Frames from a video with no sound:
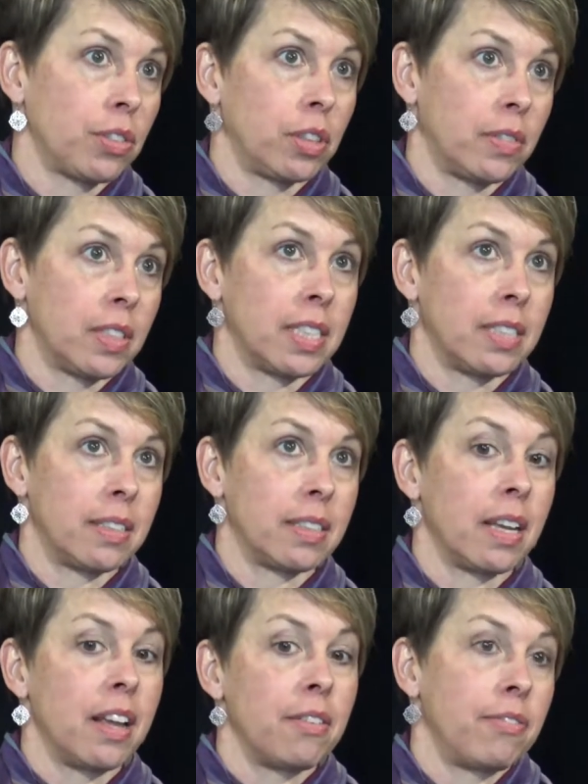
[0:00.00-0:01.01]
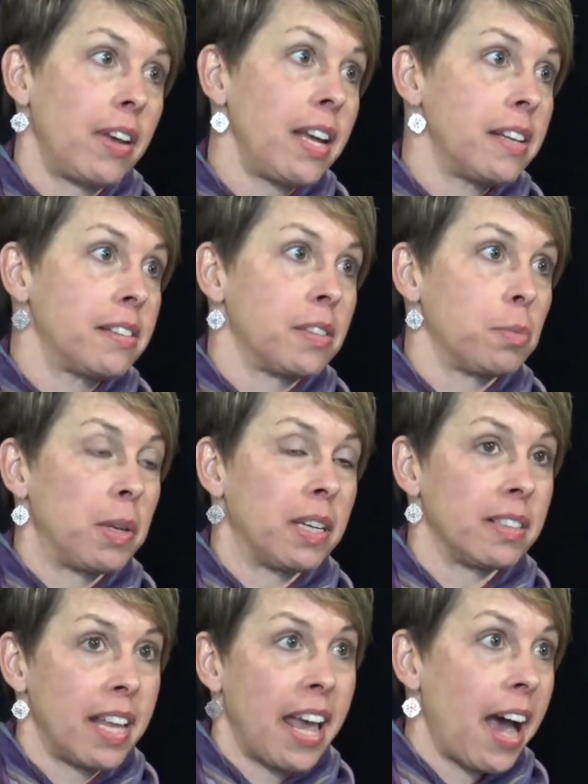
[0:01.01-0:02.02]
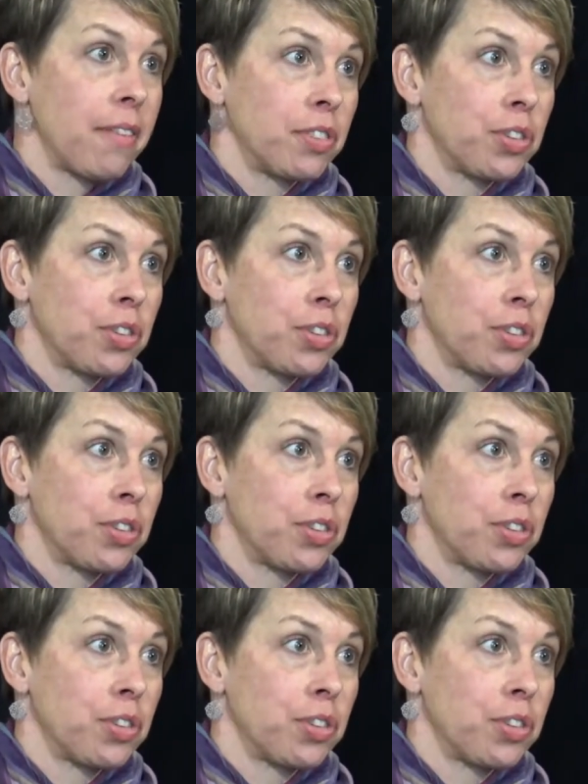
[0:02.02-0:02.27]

services face is because they have